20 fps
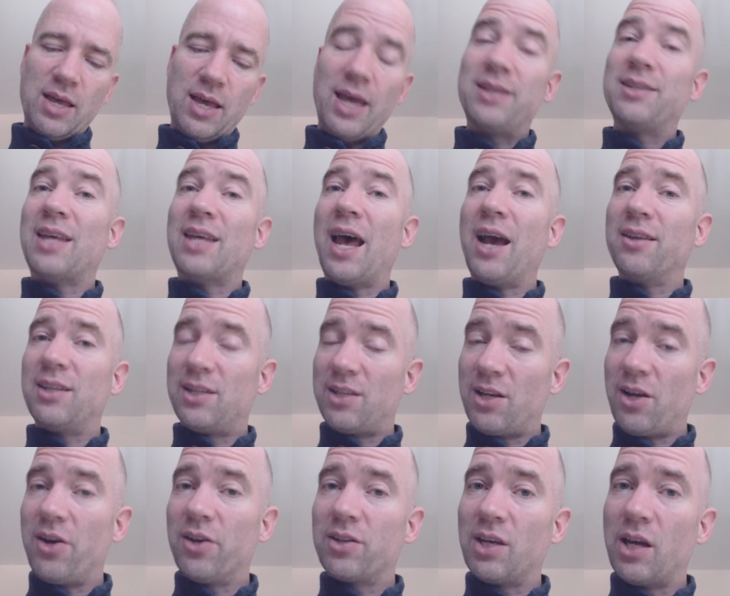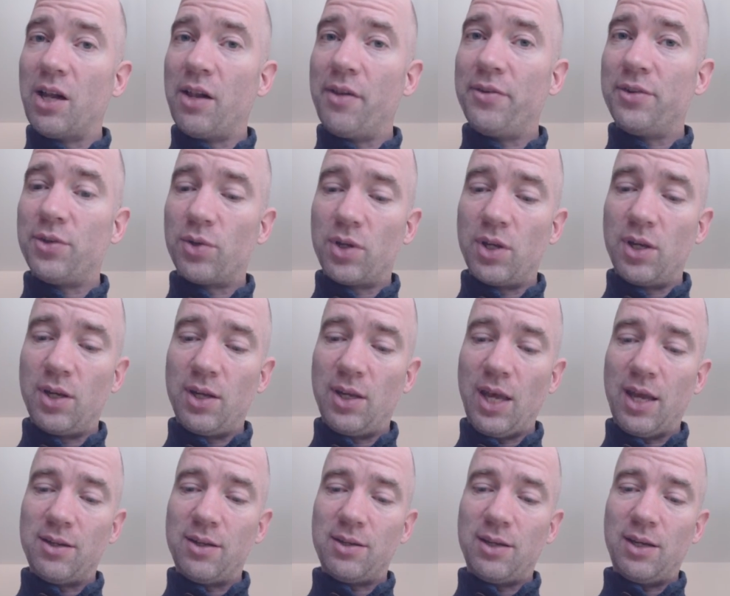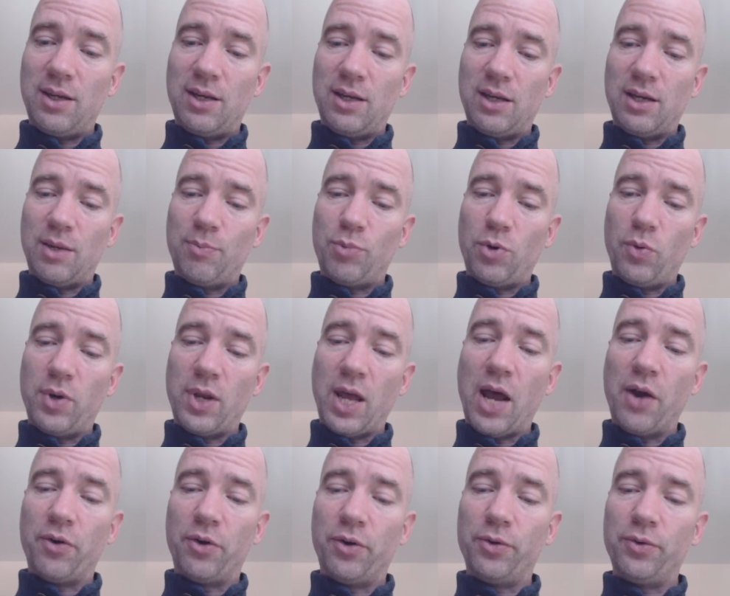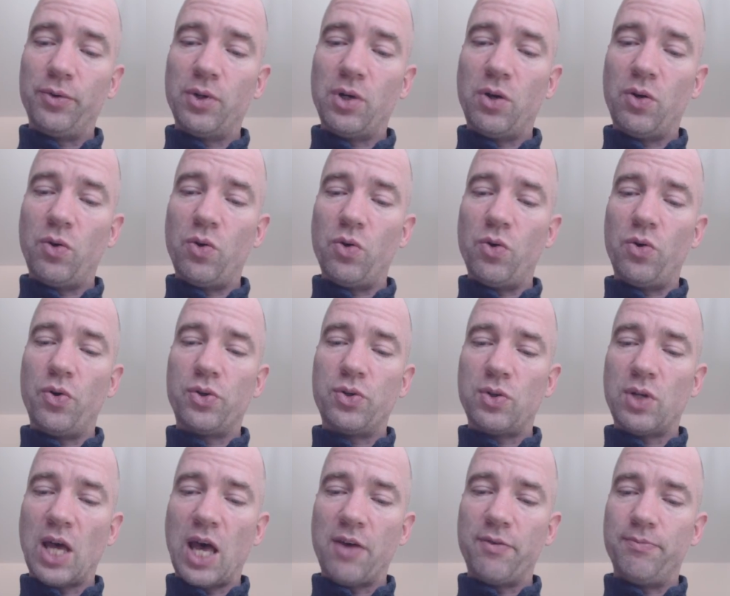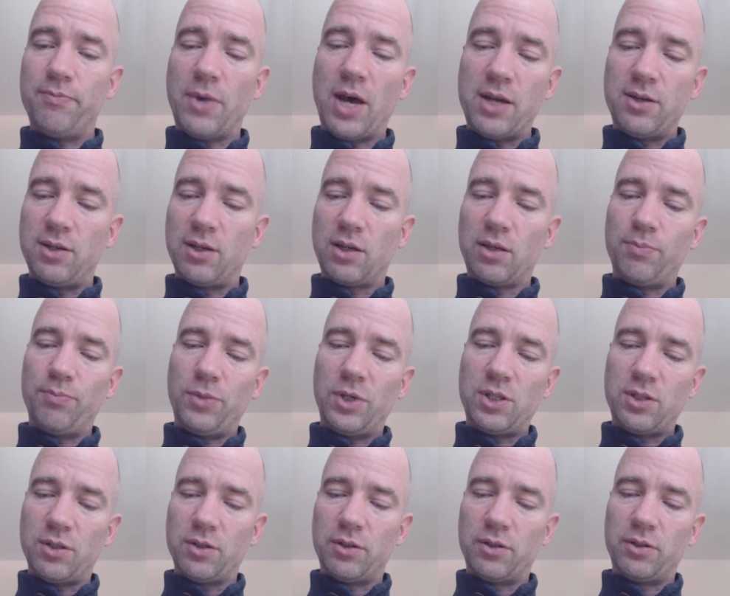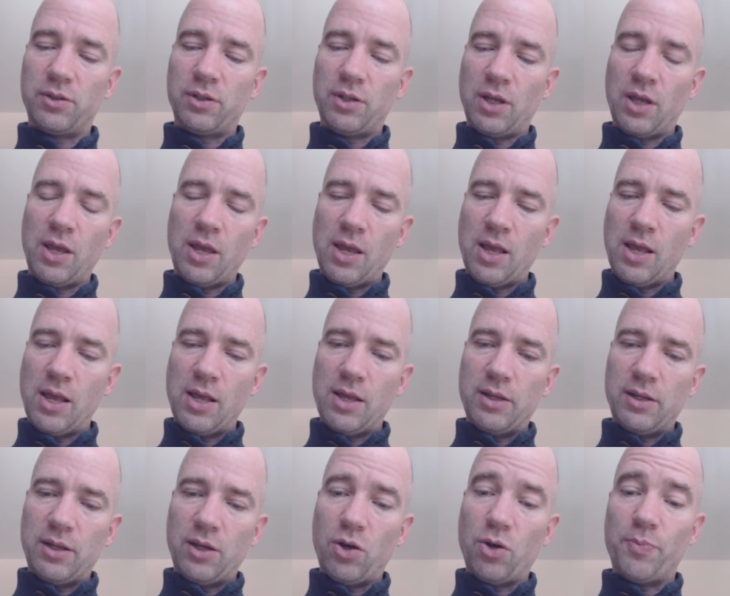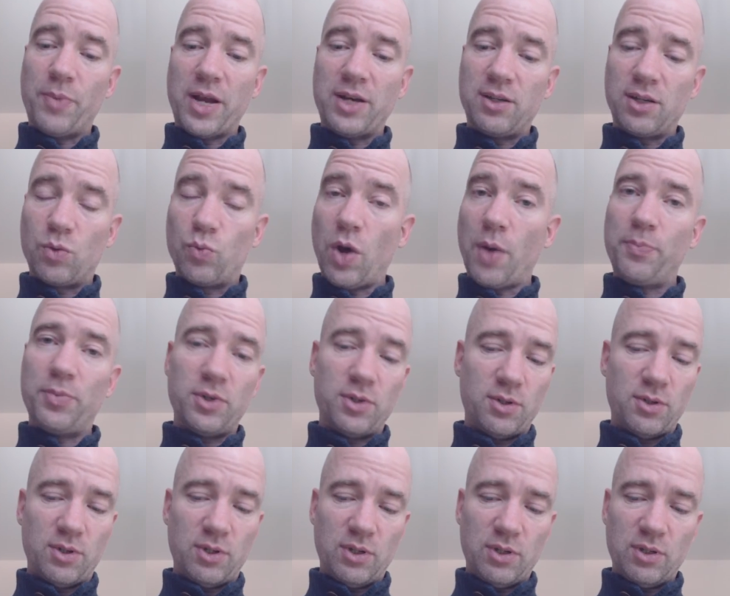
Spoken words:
attack the Dark Elves so you can get a bow and arrow, or to have magic missile or magic weapon,